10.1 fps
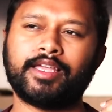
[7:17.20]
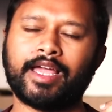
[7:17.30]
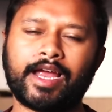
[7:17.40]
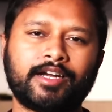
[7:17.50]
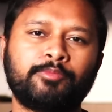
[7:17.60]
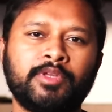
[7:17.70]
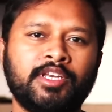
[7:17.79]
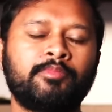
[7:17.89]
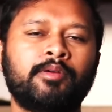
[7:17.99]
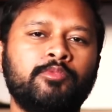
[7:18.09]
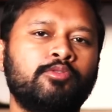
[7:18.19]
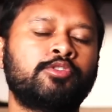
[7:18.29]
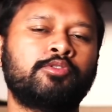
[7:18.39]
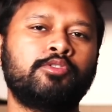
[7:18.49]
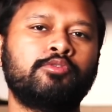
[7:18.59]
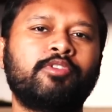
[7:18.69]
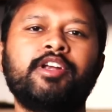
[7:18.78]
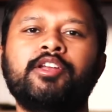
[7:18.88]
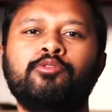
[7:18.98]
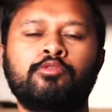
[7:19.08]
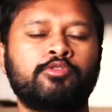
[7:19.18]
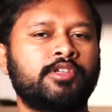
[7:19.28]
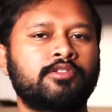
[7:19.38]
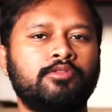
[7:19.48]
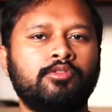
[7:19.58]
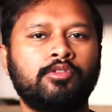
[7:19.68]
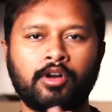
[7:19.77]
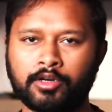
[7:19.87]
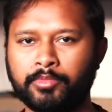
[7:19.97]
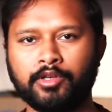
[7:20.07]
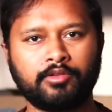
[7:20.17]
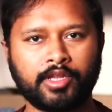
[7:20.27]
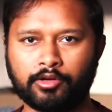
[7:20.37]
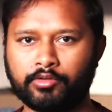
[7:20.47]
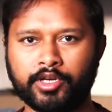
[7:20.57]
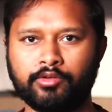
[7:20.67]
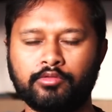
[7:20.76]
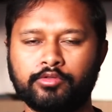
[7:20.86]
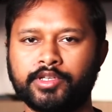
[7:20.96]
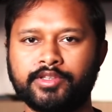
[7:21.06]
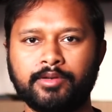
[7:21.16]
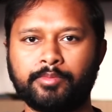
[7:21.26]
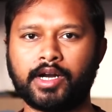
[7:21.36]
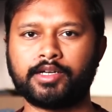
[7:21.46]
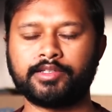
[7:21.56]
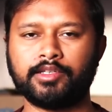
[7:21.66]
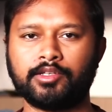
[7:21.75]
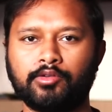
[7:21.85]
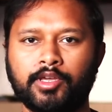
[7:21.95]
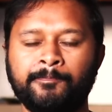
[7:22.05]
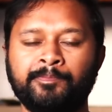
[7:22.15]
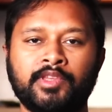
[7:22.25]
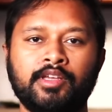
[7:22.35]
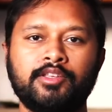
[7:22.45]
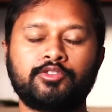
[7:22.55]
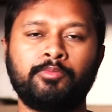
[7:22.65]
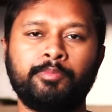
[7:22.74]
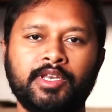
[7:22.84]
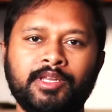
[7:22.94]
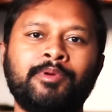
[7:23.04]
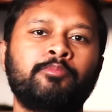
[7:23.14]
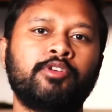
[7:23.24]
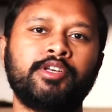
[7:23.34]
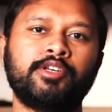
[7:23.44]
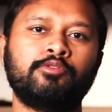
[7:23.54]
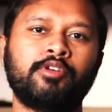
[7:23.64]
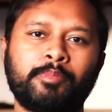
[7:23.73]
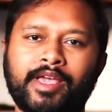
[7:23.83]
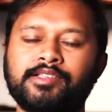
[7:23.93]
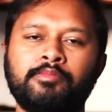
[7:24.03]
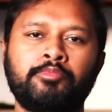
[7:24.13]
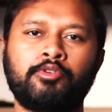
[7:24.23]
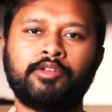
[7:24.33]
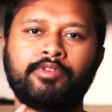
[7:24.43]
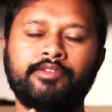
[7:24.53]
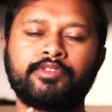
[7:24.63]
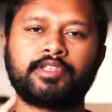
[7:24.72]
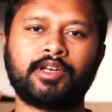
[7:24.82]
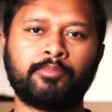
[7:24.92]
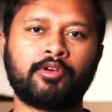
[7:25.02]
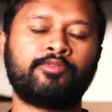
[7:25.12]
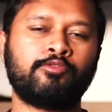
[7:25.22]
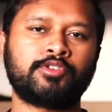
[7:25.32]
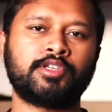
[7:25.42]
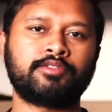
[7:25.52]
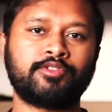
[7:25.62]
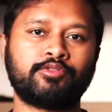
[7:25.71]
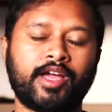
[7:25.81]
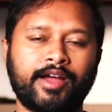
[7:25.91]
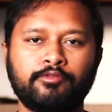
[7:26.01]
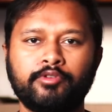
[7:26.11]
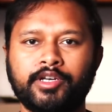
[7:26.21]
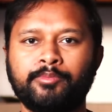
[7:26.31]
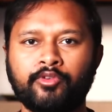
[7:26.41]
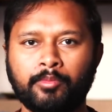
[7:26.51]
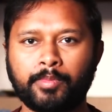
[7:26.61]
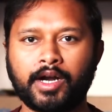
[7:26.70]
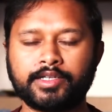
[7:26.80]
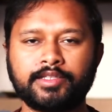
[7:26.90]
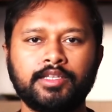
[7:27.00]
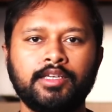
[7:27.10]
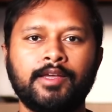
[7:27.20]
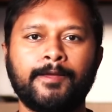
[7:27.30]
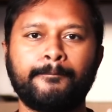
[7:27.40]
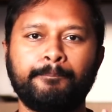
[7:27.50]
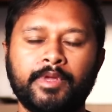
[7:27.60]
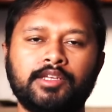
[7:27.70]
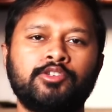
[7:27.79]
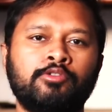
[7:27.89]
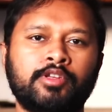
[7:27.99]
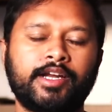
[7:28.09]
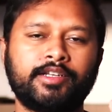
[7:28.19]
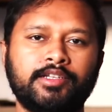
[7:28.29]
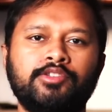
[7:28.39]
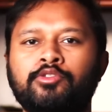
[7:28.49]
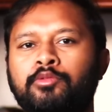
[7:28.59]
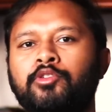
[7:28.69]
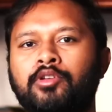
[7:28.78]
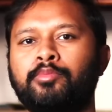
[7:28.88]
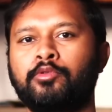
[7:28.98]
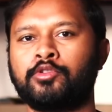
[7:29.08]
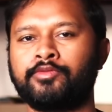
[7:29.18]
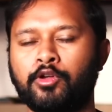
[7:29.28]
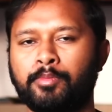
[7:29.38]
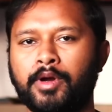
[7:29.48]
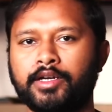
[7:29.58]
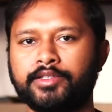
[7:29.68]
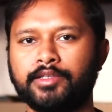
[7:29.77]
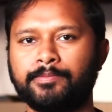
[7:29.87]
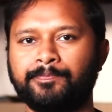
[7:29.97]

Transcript: At minimum, you should do 22 questions, not below than 22 questions in part C. Okay, so minimum 22 and maximum 25 is the number of questions which you have to attempt from part C. Make sure that this should be your approach for part C.